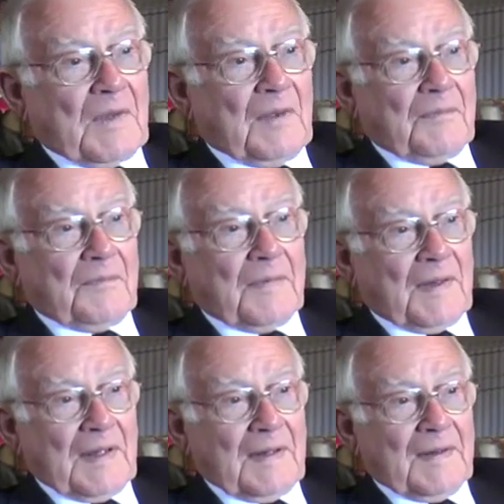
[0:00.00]
do it in a
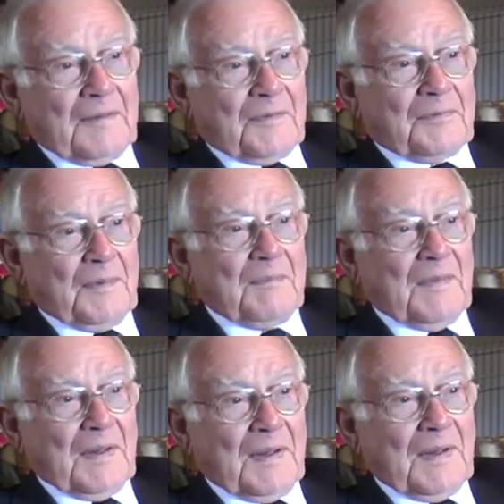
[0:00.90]
sequence, though. So where did you
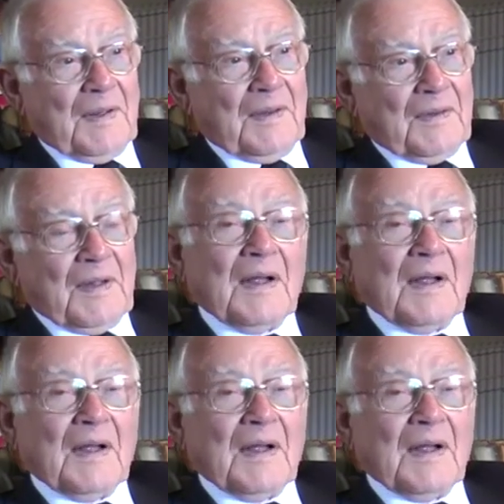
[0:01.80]
go after